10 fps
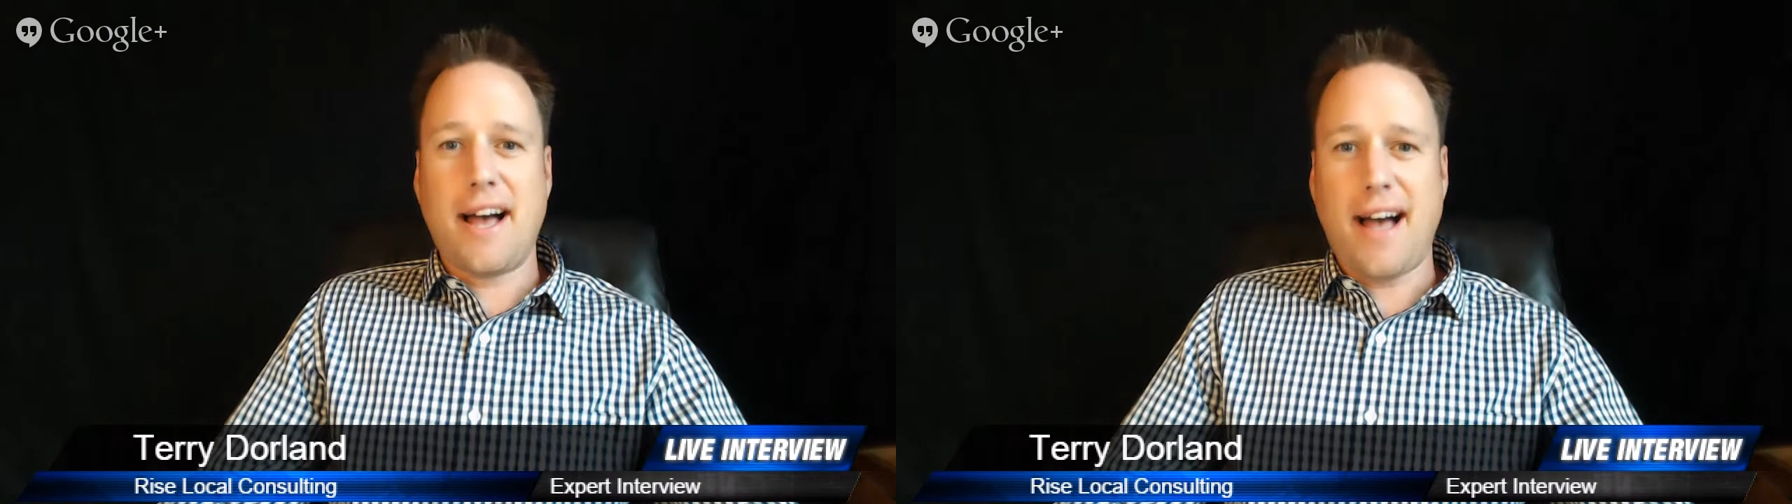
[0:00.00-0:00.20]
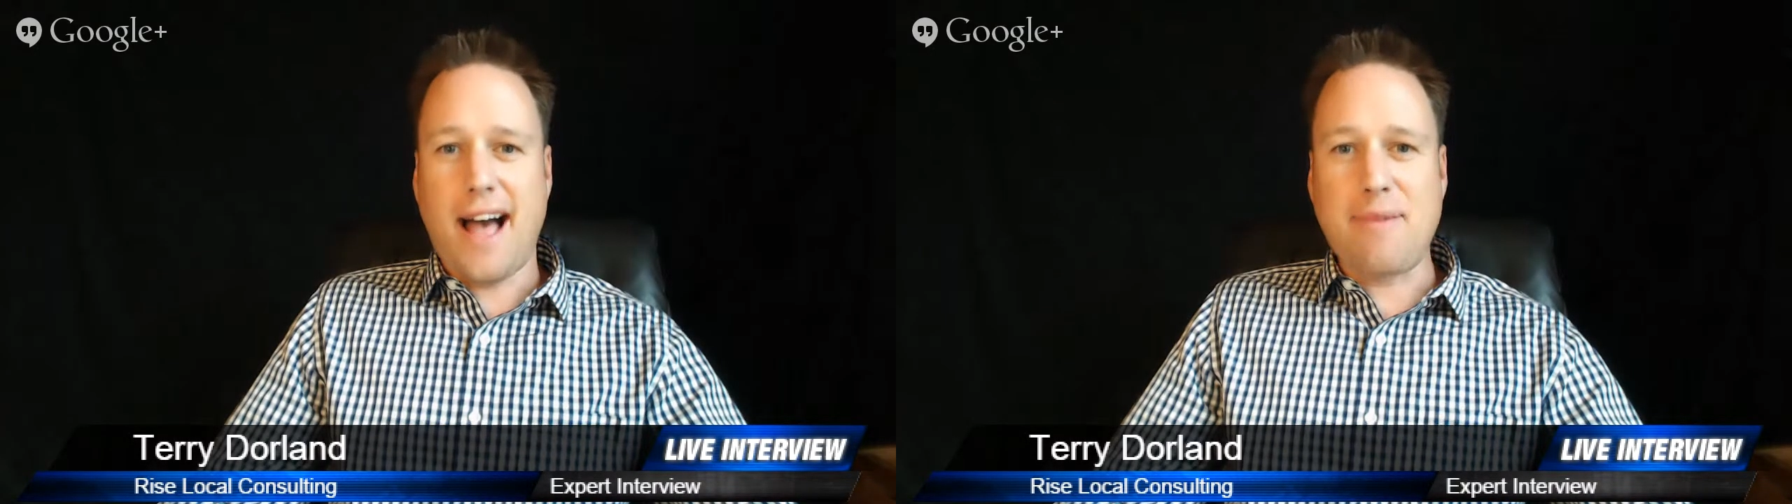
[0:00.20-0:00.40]

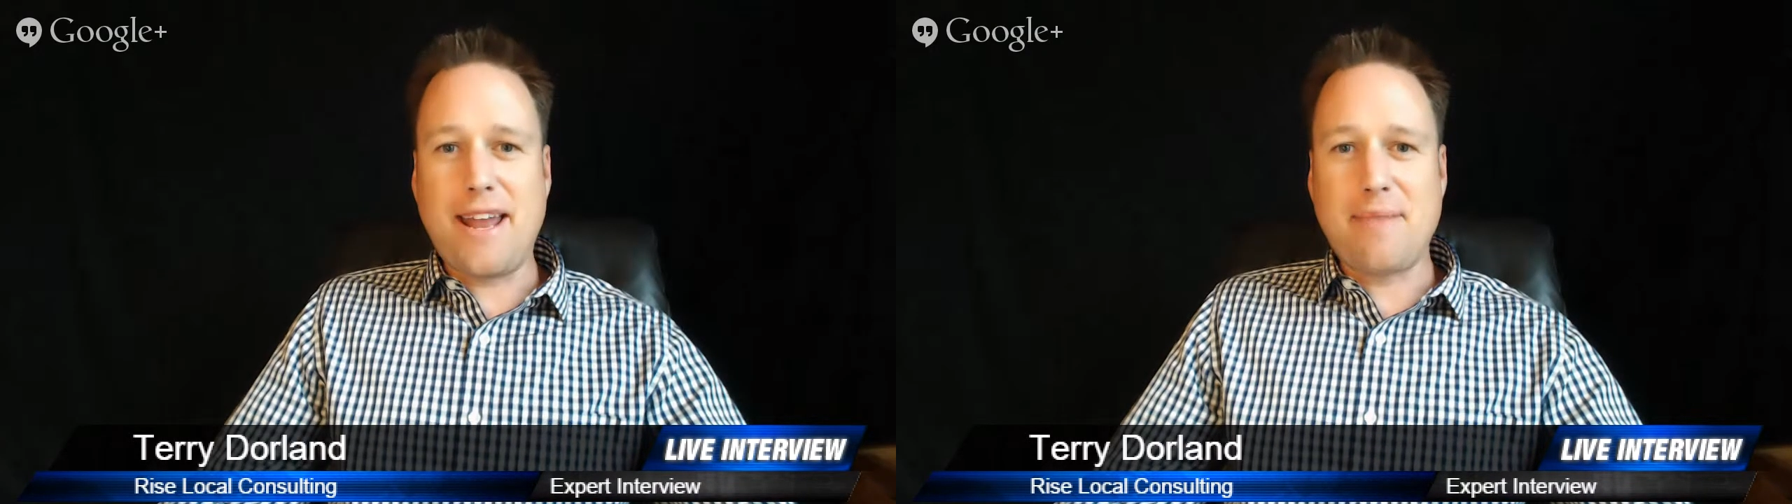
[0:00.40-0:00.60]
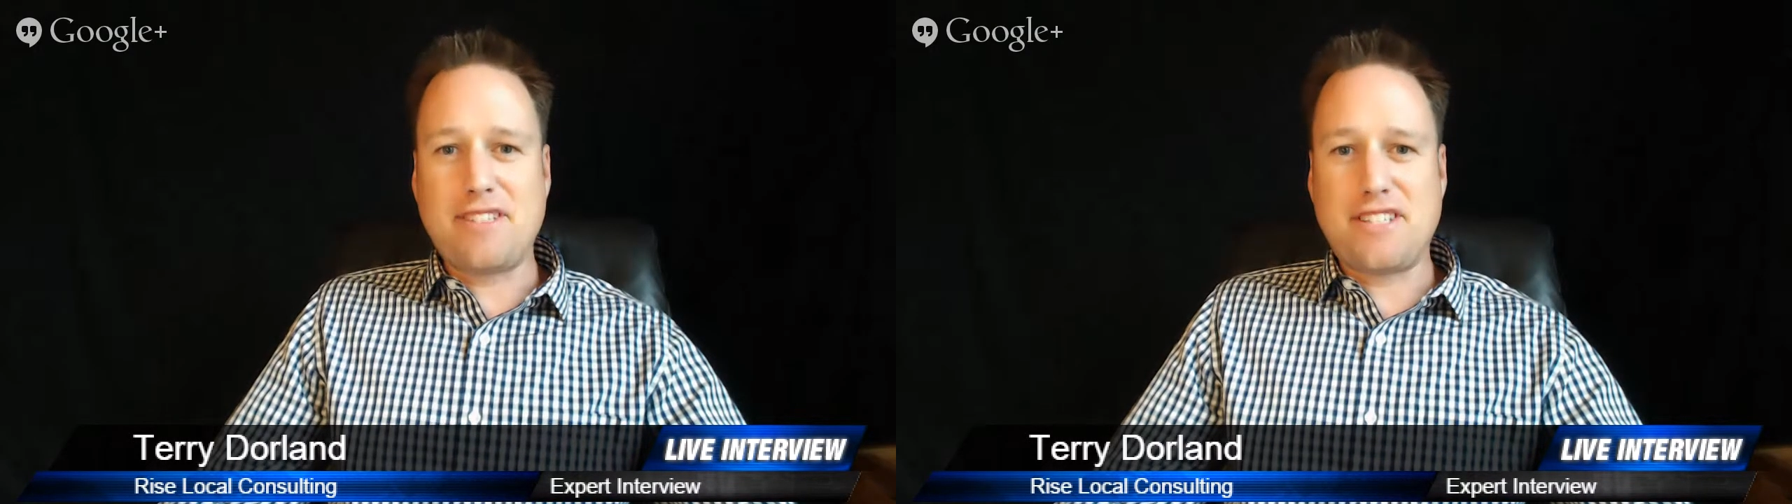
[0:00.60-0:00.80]
Hi, my
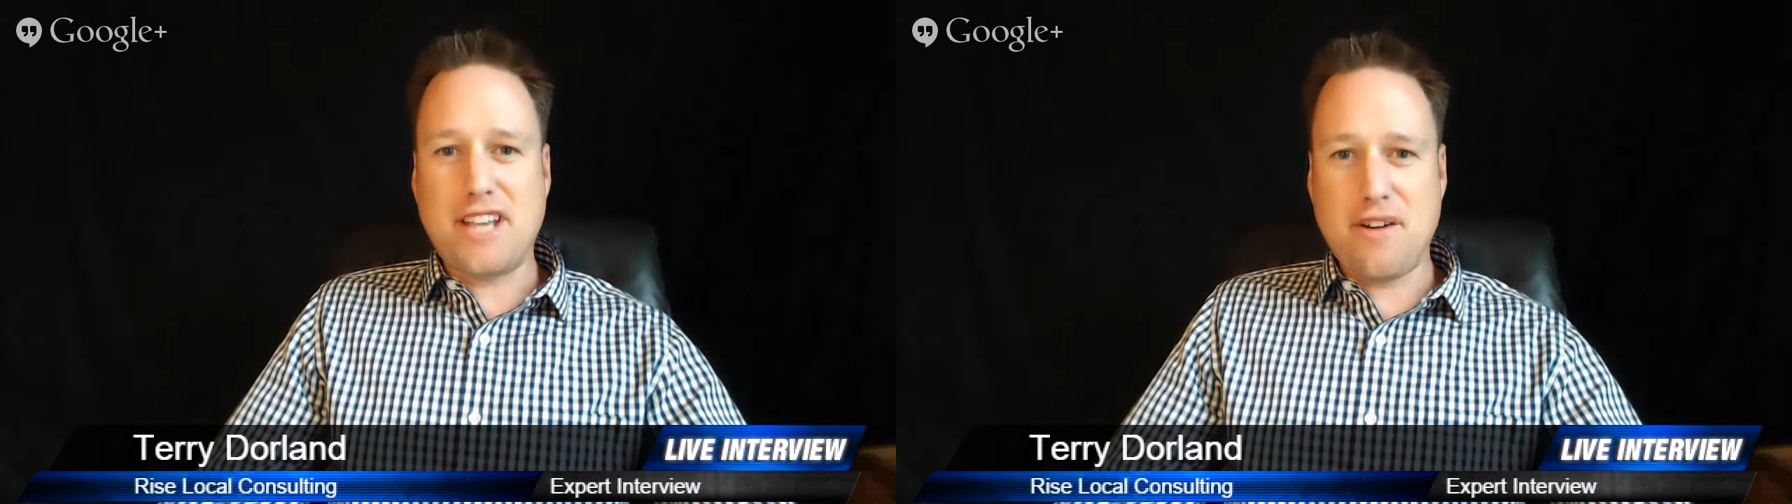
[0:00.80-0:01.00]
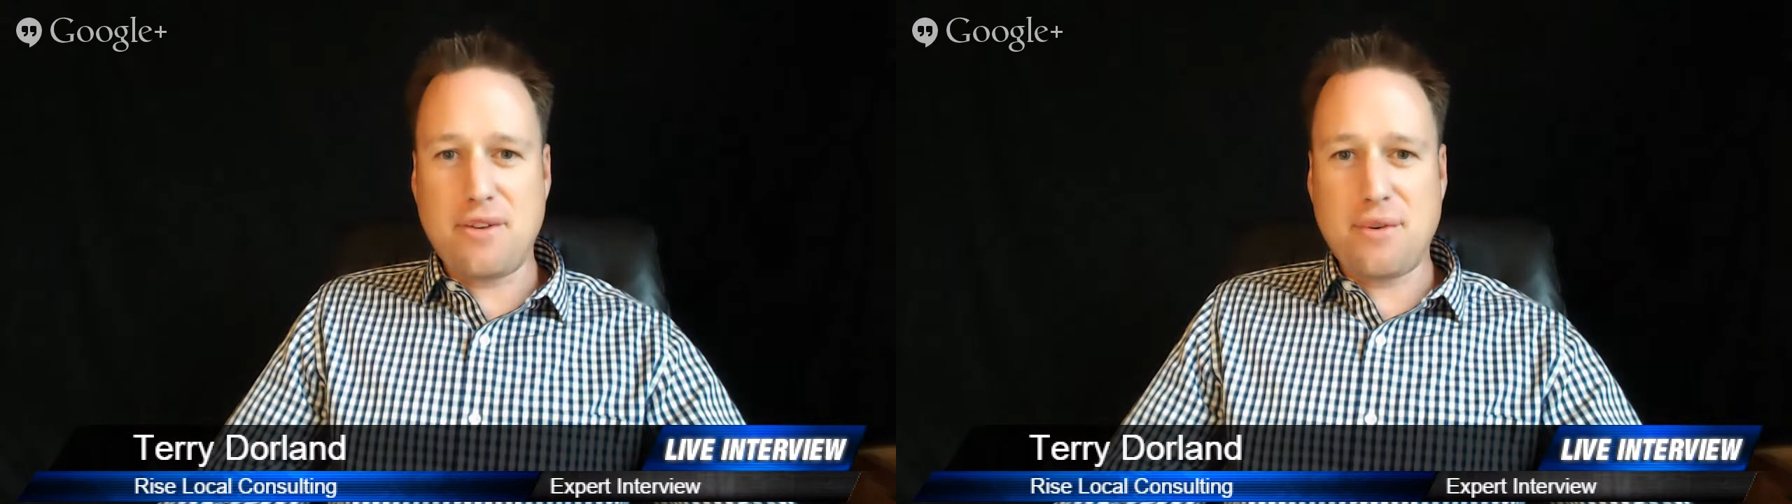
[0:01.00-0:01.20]
name is
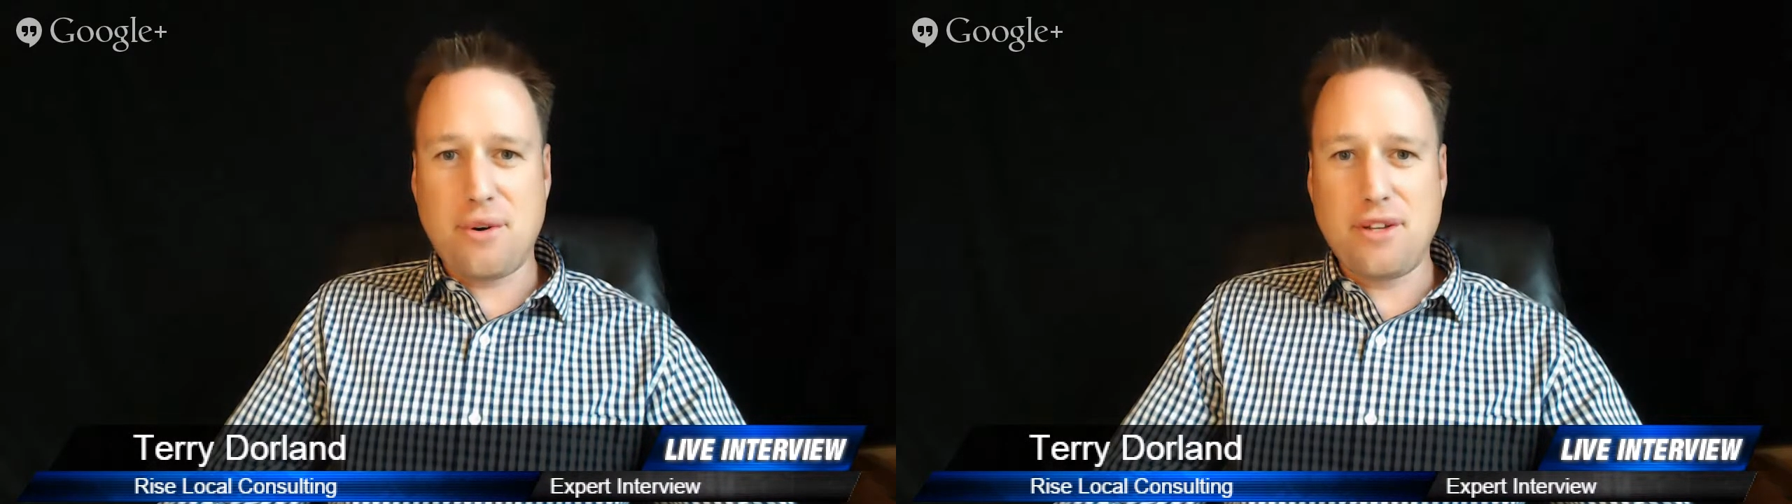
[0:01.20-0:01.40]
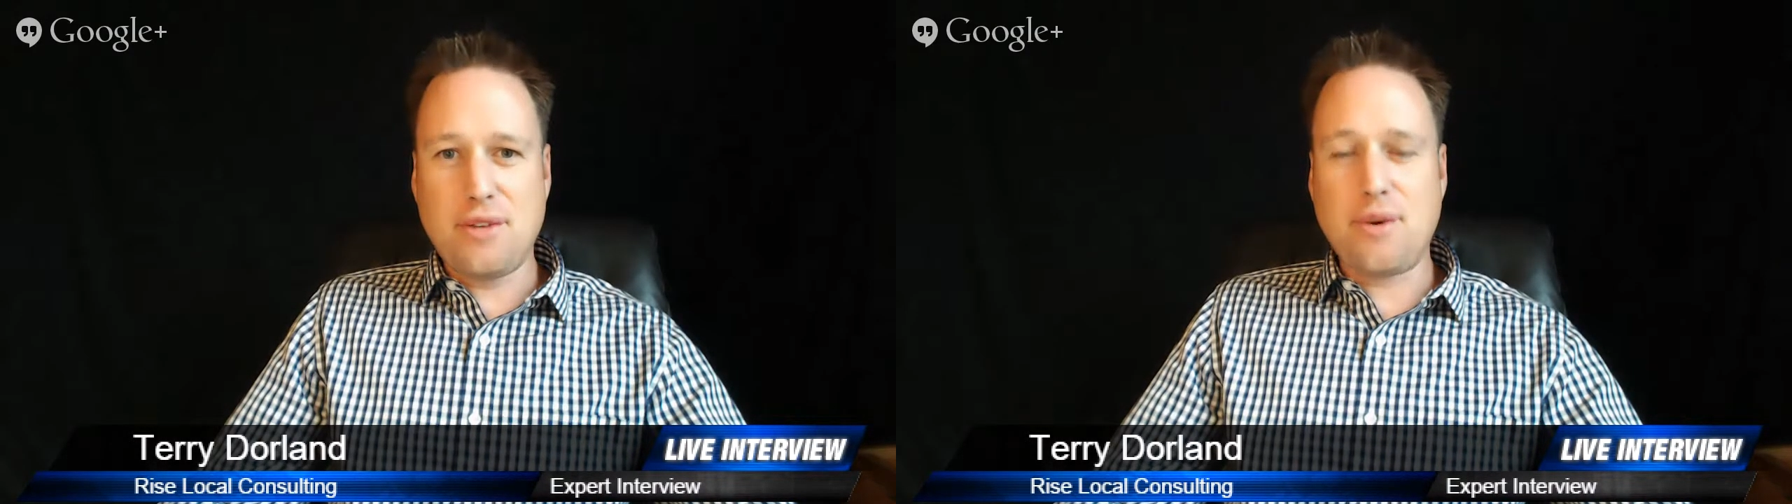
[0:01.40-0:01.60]
Terry
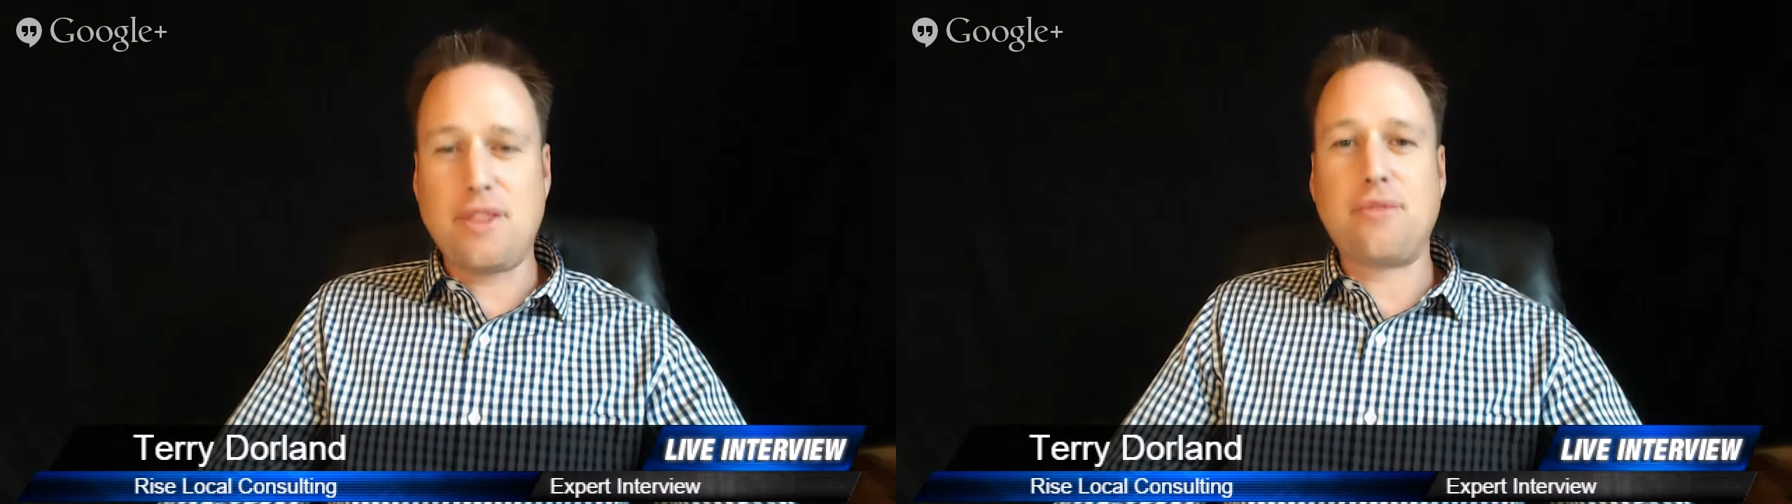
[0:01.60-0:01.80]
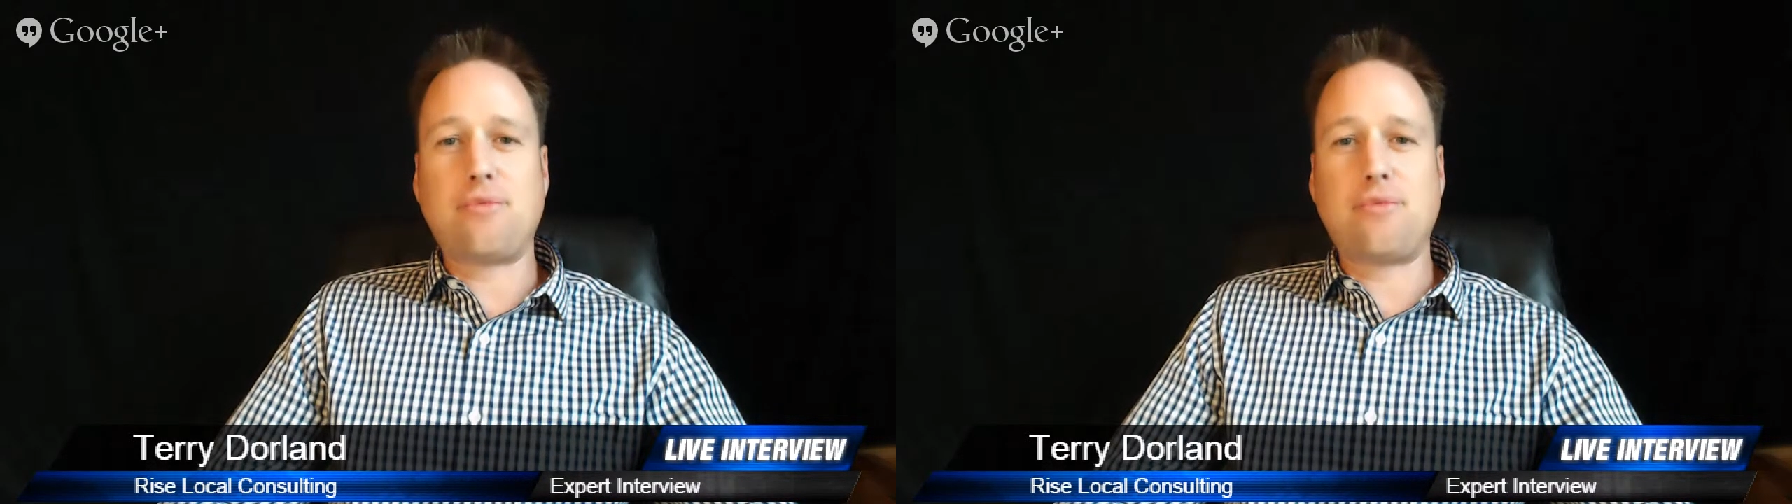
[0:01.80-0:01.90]
Dorland with